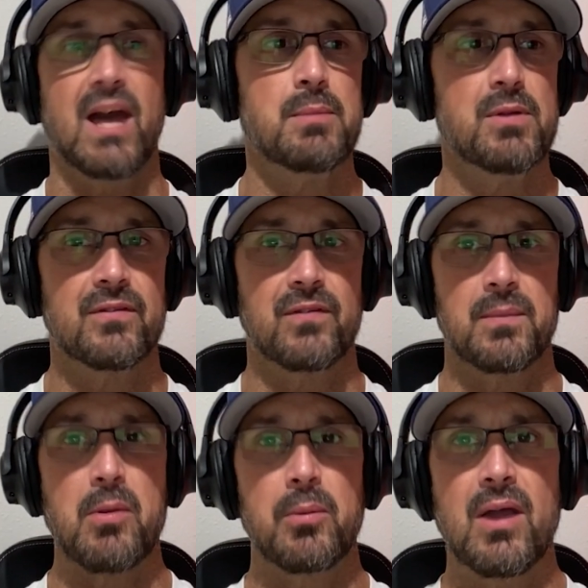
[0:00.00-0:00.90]
Kind of moving
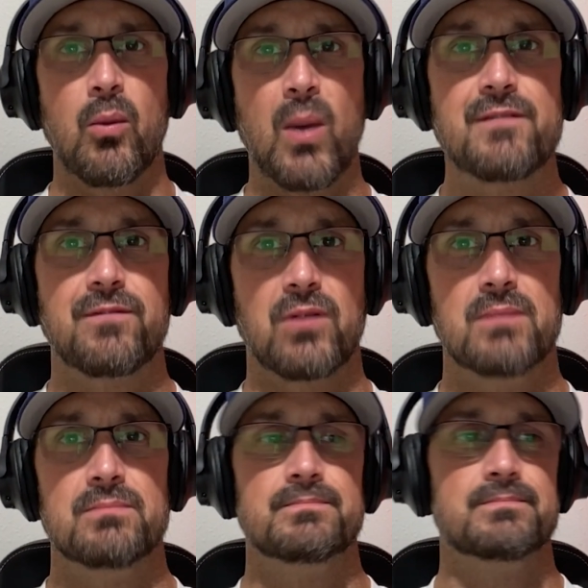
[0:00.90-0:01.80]
from MLB away
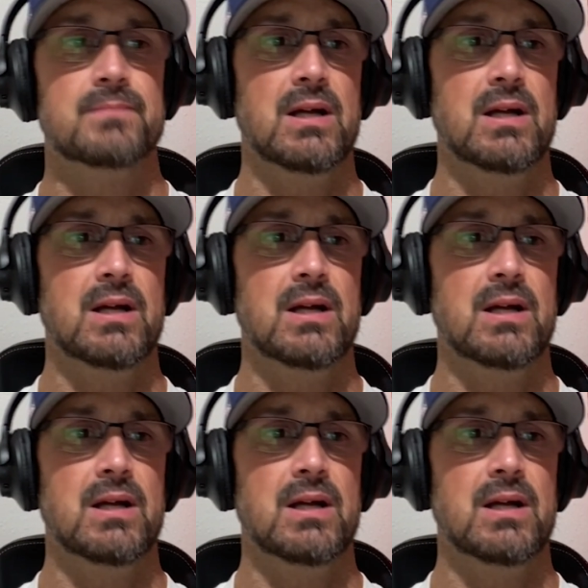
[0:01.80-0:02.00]
from